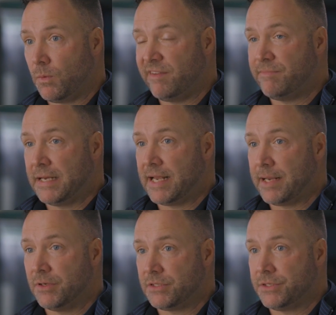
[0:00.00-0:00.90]
we've been
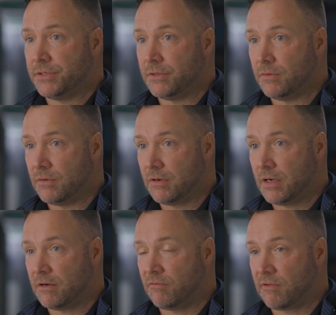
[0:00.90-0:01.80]
able to
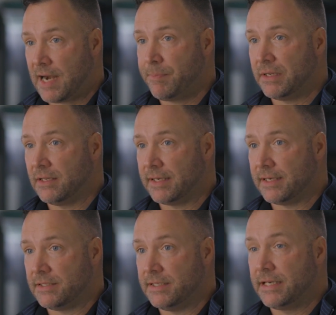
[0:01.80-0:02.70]

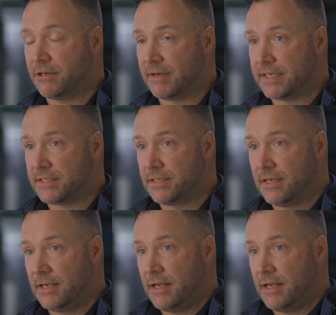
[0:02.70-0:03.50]
rapidly decrease